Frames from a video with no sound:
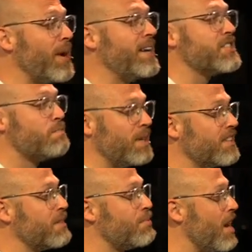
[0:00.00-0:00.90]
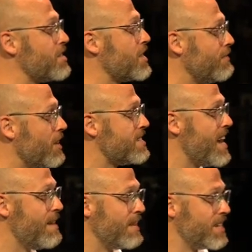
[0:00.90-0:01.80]
the greatest building project of all
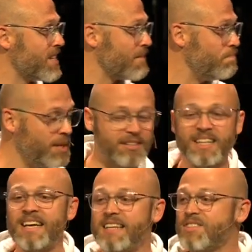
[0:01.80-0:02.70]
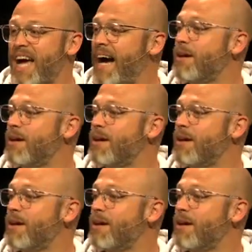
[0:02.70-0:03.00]
time. That is like building his